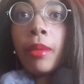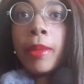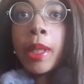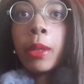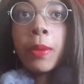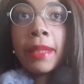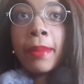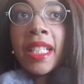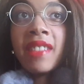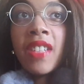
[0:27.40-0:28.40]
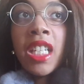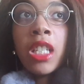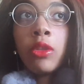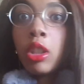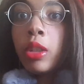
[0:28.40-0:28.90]
gonna make a
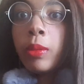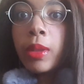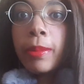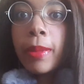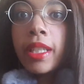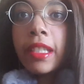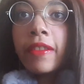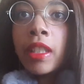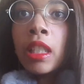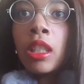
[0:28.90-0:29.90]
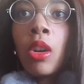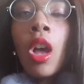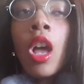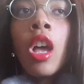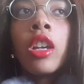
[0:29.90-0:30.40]
response video to the response
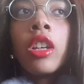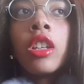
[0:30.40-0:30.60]
video.